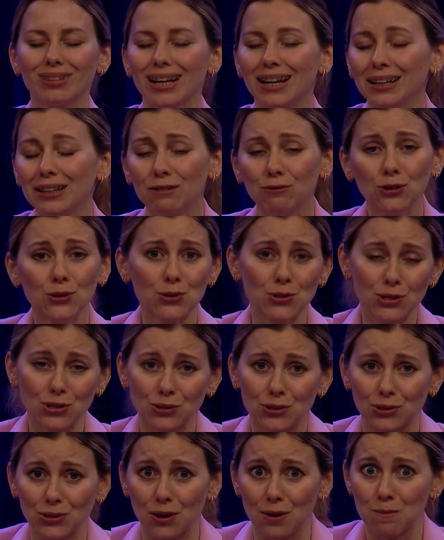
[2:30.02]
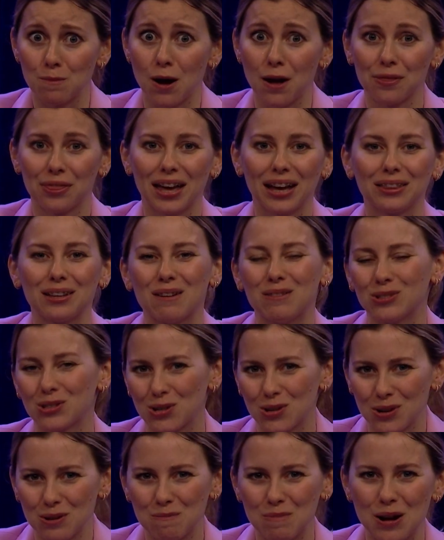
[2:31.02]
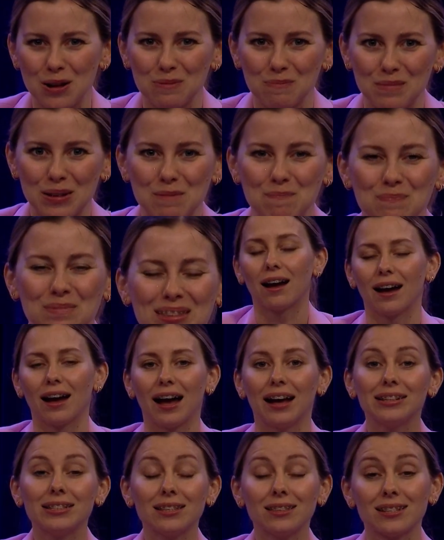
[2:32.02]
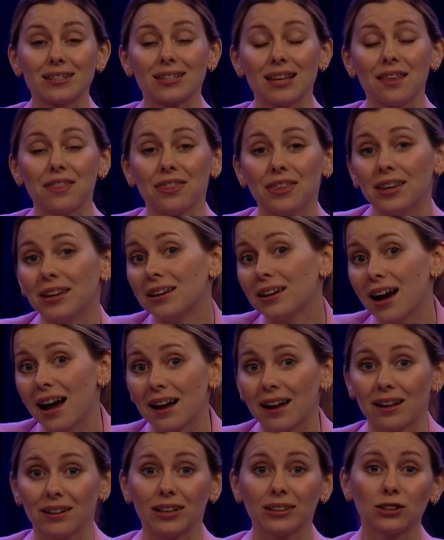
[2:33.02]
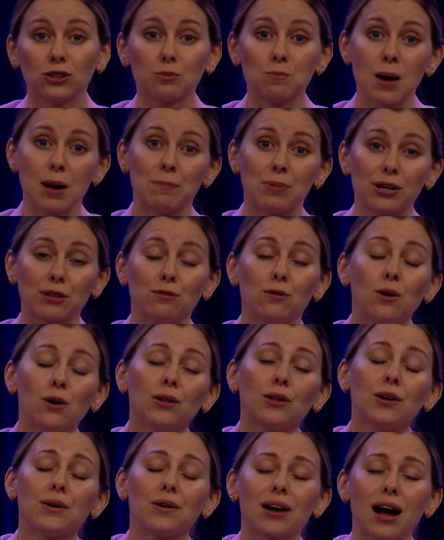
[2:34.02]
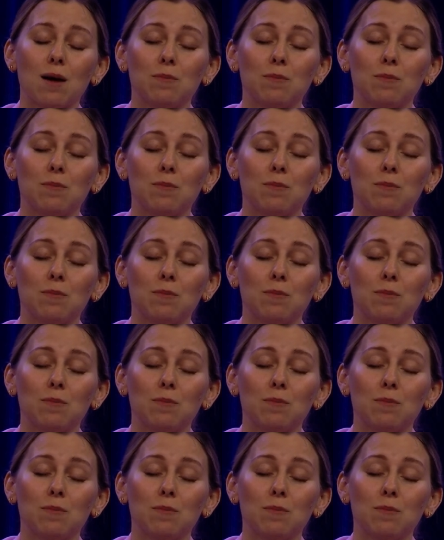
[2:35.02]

if you still don't know about that, I will talk about me. I did the same thing. I collected my portfolio